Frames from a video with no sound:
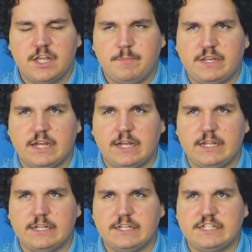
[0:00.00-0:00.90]

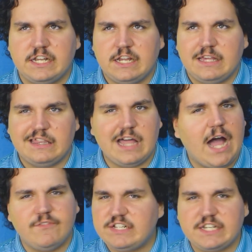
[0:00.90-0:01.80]
because
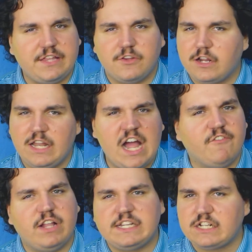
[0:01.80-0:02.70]
obviously they're gonna
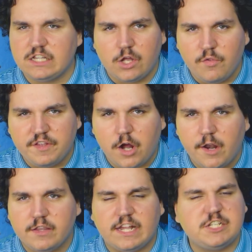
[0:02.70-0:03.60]
have less clothes
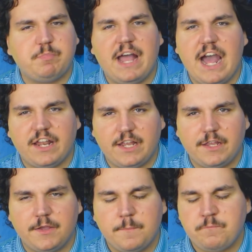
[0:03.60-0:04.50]
on, less
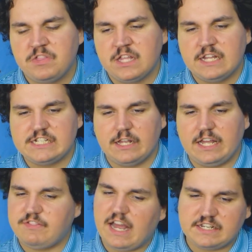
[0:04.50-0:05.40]
padding, so
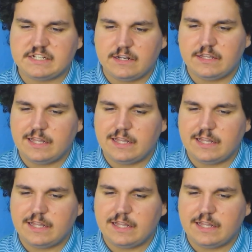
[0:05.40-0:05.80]
like that's gonna